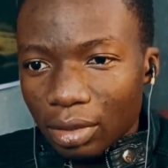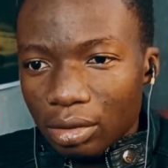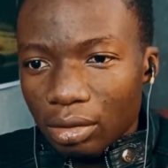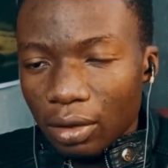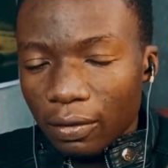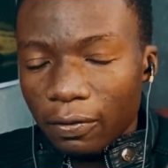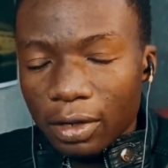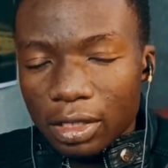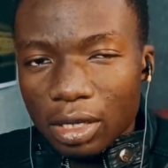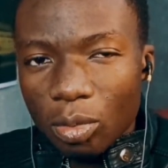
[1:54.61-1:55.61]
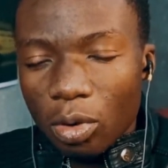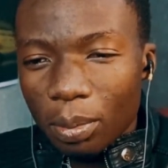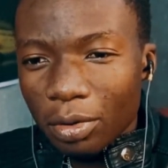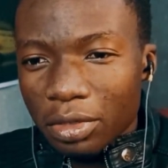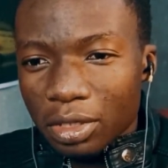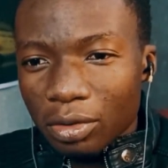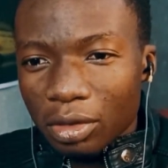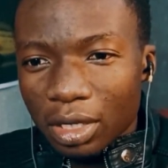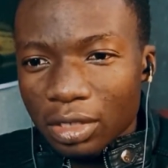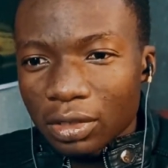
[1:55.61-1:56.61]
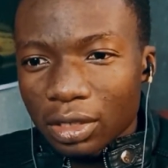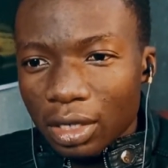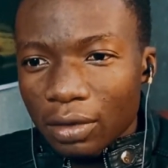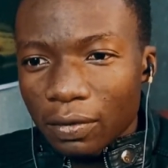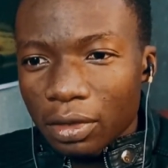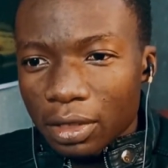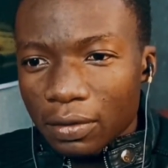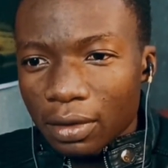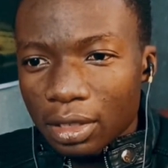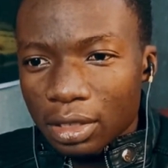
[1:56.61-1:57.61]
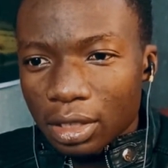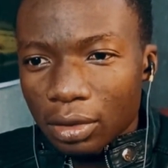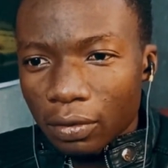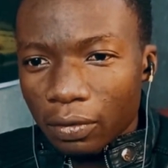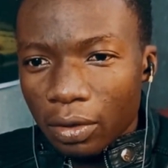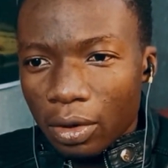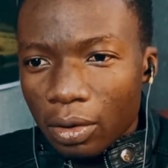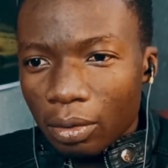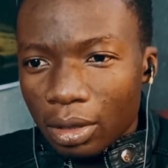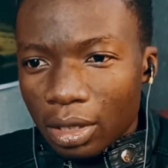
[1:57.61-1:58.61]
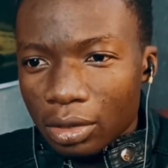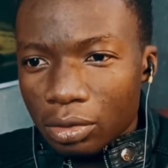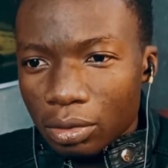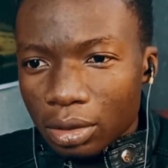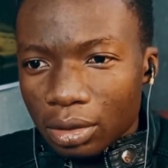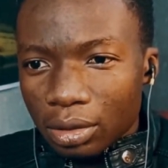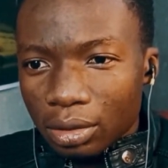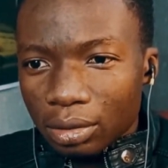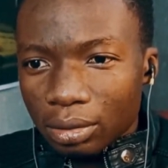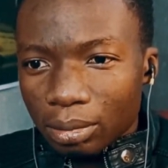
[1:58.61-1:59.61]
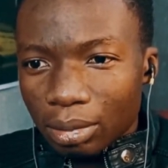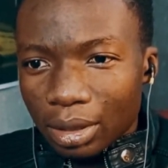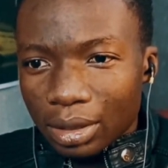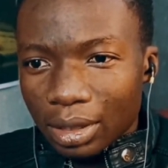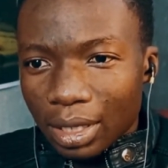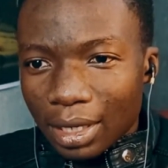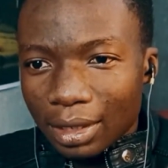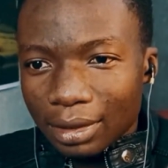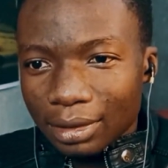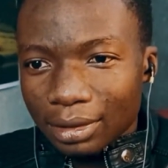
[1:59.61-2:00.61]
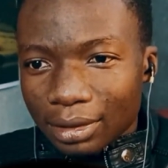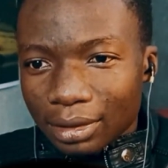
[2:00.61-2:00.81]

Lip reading: They should even find some weapons, you know, getting ready for this fight instead of what they are doing. But nah.